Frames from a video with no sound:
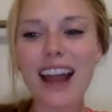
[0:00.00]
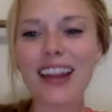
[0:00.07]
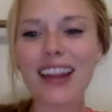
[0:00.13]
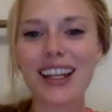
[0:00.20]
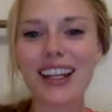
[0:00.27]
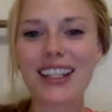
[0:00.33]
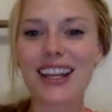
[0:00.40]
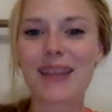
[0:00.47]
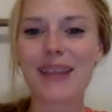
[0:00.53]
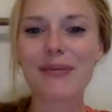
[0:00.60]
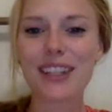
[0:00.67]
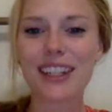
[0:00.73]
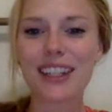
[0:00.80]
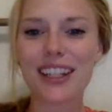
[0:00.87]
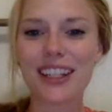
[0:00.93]
like some
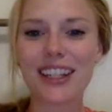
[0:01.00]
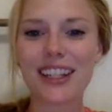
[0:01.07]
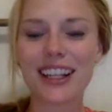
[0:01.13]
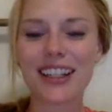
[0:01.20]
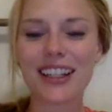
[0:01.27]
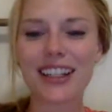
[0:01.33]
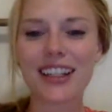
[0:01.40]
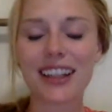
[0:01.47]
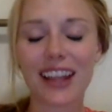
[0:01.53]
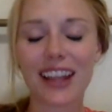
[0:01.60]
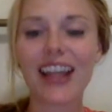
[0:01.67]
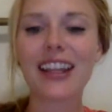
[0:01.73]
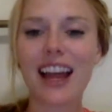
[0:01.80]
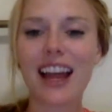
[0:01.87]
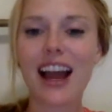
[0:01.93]
statistics
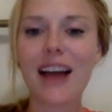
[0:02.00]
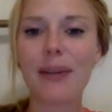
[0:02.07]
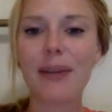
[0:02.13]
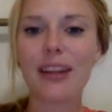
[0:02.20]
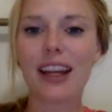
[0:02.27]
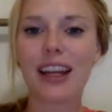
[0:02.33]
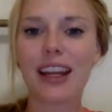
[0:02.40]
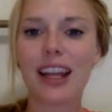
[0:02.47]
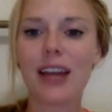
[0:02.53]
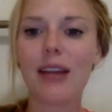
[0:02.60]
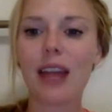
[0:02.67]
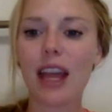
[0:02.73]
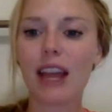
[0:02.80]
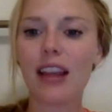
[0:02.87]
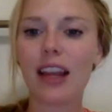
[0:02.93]
like that, but like it,
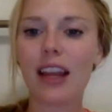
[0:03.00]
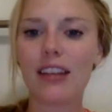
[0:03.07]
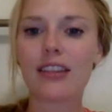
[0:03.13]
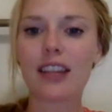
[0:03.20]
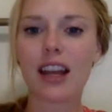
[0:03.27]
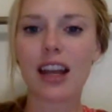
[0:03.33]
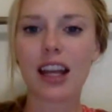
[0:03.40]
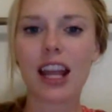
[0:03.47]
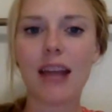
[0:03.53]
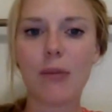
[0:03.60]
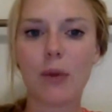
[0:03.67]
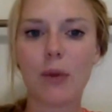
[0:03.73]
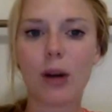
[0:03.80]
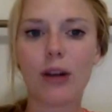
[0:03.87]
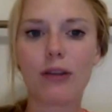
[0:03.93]
it like you said, it came
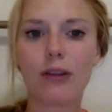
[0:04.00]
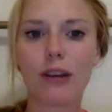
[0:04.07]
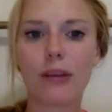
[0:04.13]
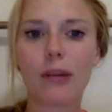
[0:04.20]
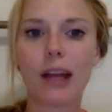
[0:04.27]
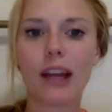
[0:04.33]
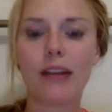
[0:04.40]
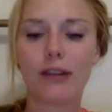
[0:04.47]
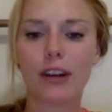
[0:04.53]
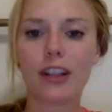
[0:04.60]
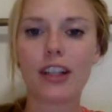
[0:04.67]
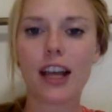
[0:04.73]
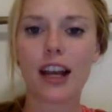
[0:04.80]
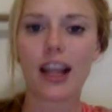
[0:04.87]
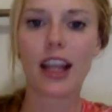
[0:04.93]
more from like first
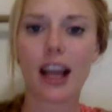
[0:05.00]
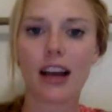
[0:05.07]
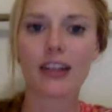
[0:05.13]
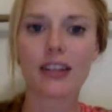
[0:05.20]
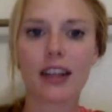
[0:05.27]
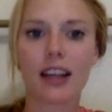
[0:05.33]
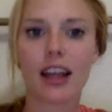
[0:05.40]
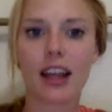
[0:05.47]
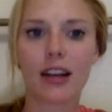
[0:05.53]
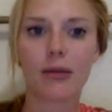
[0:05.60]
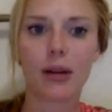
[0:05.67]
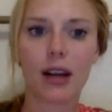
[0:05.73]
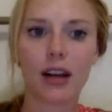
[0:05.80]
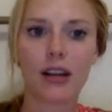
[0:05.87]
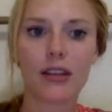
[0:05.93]
hand accounts, like
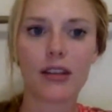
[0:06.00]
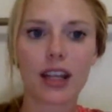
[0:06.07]
Equiano's mm-hmm.